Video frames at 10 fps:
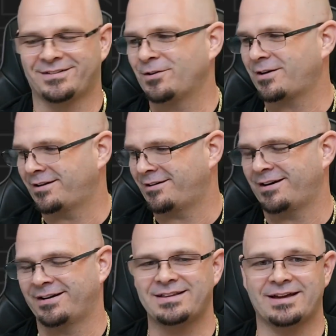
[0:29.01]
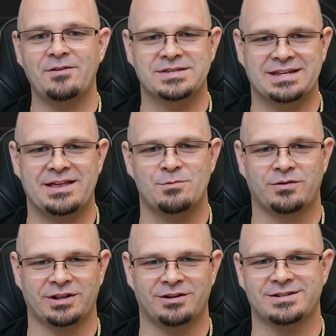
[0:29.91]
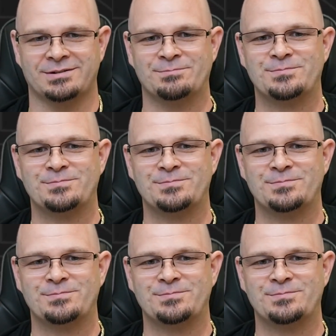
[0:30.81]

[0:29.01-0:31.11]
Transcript: Okay. All right. I haven't seen that movie in a long time.